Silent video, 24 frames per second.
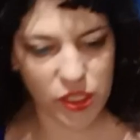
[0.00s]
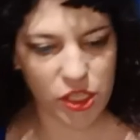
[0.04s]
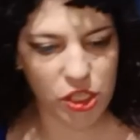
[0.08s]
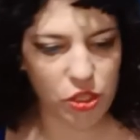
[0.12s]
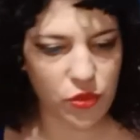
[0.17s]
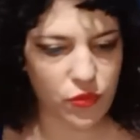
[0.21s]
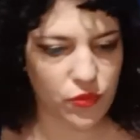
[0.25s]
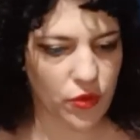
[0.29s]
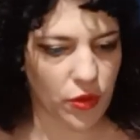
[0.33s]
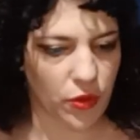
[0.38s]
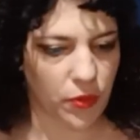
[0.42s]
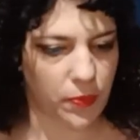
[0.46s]
in
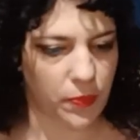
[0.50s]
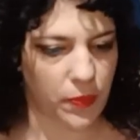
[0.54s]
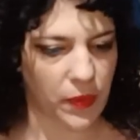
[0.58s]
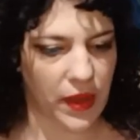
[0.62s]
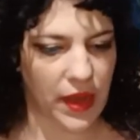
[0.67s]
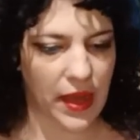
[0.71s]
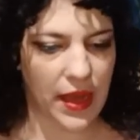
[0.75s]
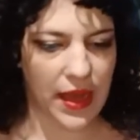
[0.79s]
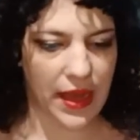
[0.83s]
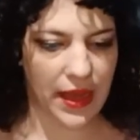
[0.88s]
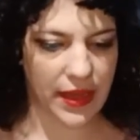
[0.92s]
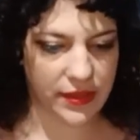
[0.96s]
Europe,
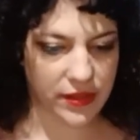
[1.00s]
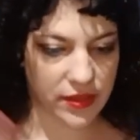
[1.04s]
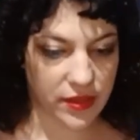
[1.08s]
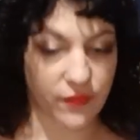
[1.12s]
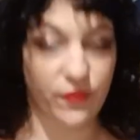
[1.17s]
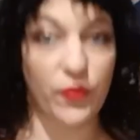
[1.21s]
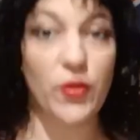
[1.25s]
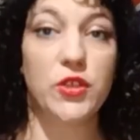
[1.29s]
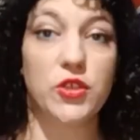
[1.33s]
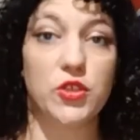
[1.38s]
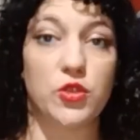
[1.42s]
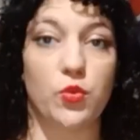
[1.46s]
and
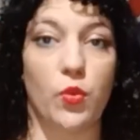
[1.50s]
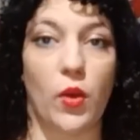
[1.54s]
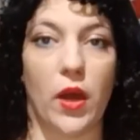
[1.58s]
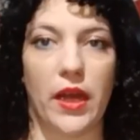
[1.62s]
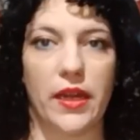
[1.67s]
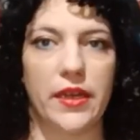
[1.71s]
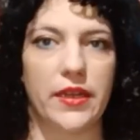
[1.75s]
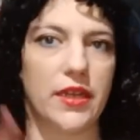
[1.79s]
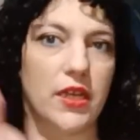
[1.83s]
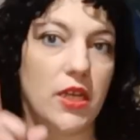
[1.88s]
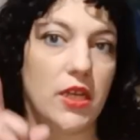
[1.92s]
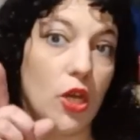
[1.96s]
the first
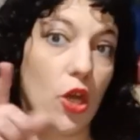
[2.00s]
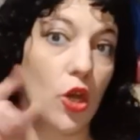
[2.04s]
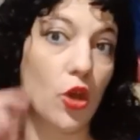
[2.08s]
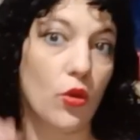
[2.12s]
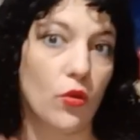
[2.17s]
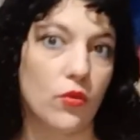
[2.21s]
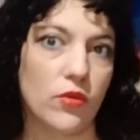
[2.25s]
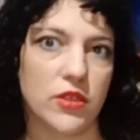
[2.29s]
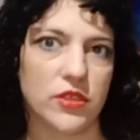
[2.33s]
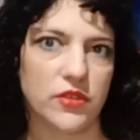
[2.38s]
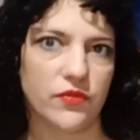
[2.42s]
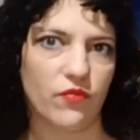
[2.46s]
one
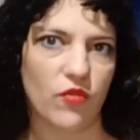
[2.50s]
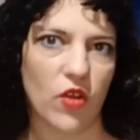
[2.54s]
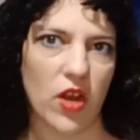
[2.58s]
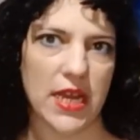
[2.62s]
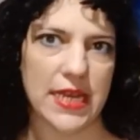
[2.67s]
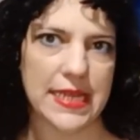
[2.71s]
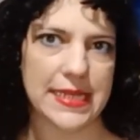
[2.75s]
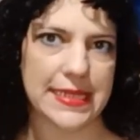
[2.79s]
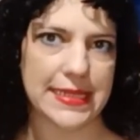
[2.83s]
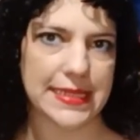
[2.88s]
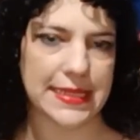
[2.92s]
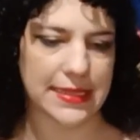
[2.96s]
was
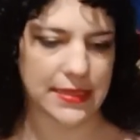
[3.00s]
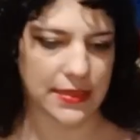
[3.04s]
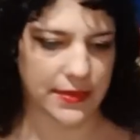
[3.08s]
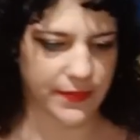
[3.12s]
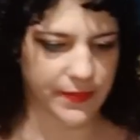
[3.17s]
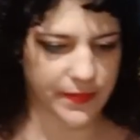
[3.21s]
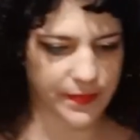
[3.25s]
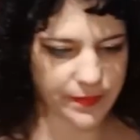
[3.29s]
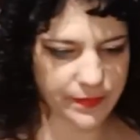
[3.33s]
France.